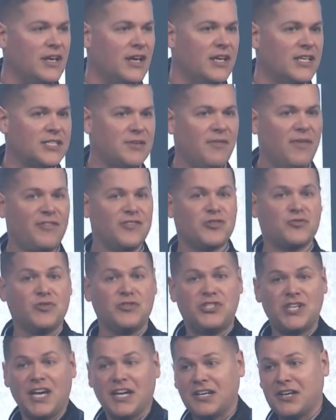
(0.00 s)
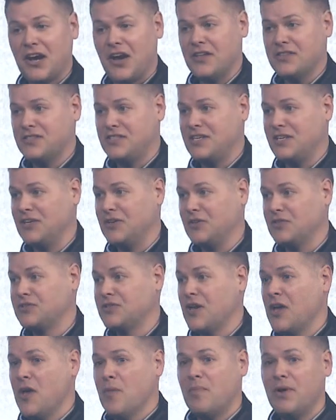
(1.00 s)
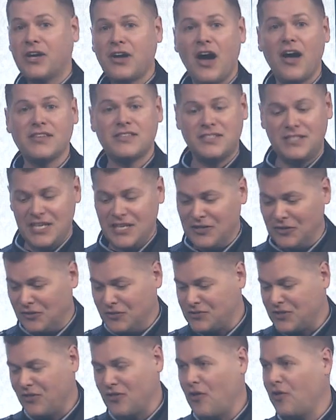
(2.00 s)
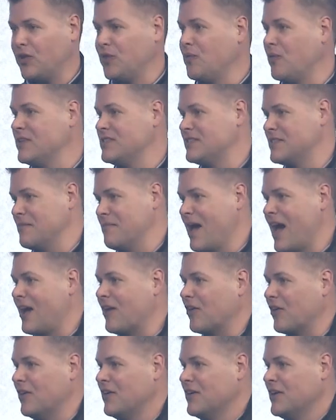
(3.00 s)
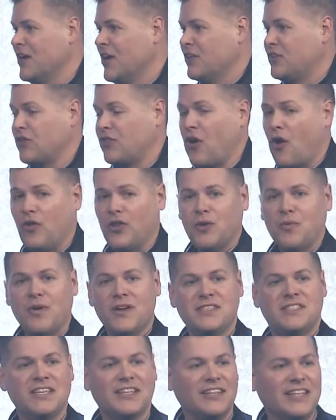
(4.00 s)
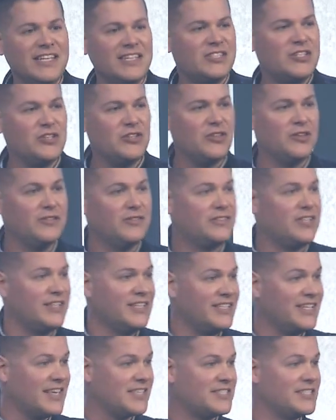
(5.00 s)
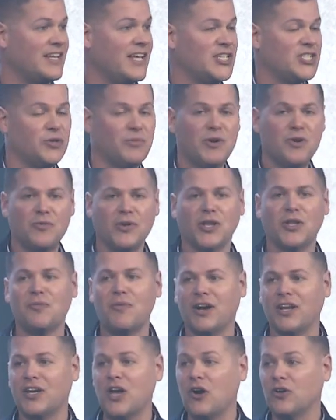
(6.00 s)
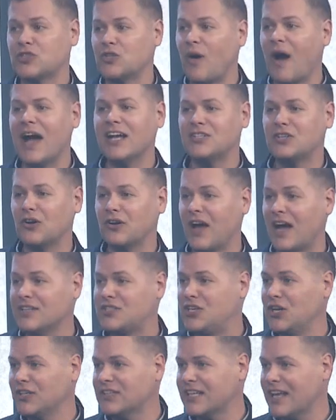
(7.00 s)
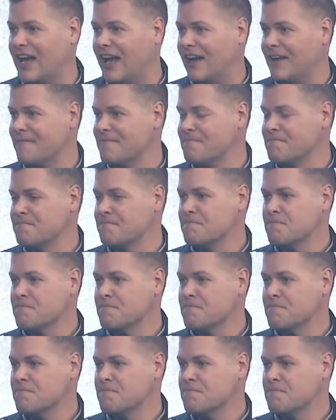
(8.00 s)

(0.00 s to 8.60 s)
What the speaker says: Some of us reject God's deals. But God's deals are the only ones that matter. They're the only ones that lead to the destination we really want to go. So I took that.